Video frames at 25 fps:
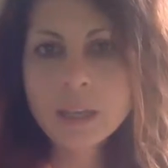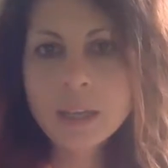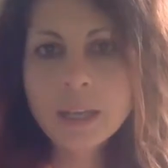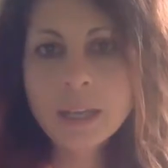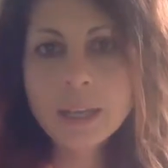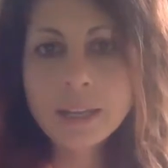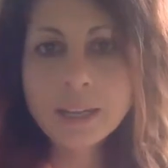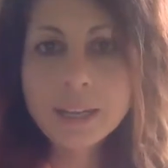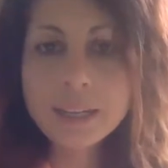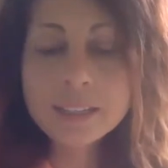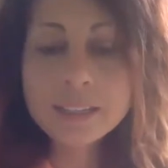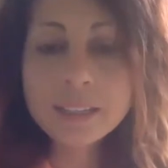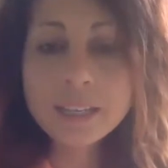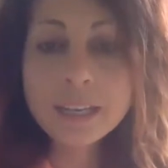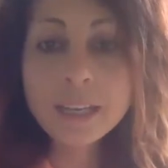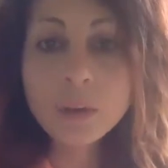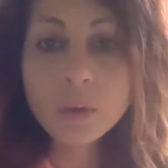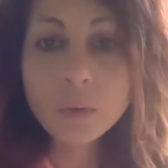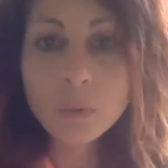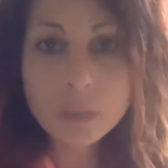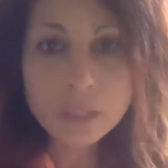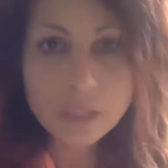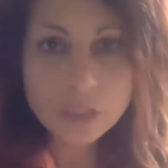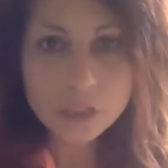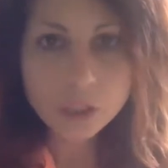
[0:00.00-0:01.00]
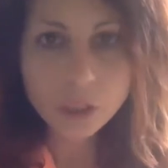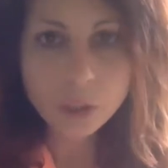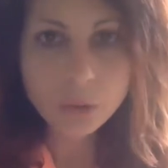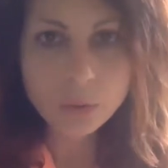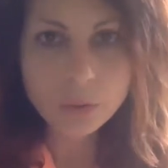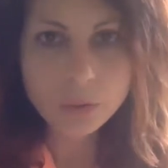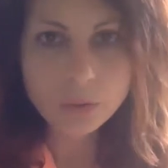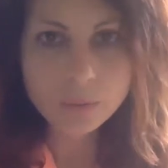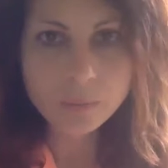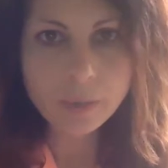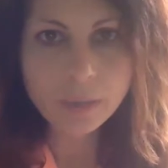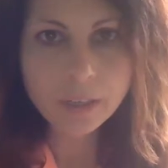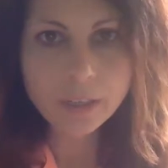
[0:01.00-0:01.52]
And as I always share
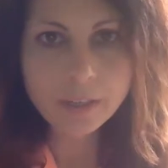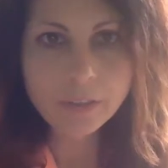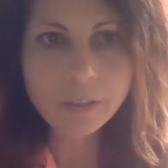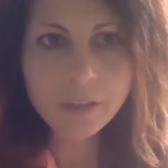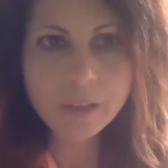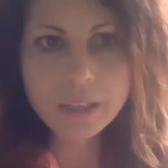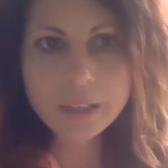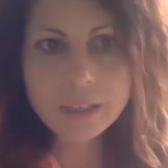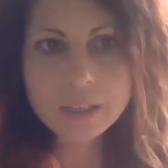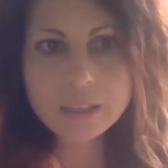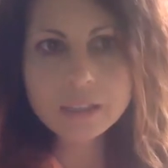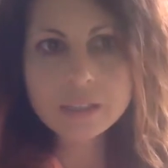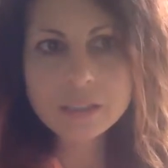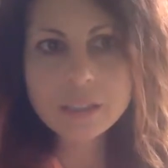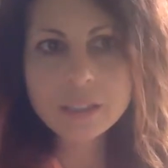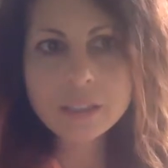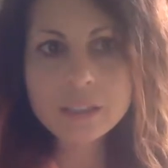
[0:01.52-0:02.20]
with my clients,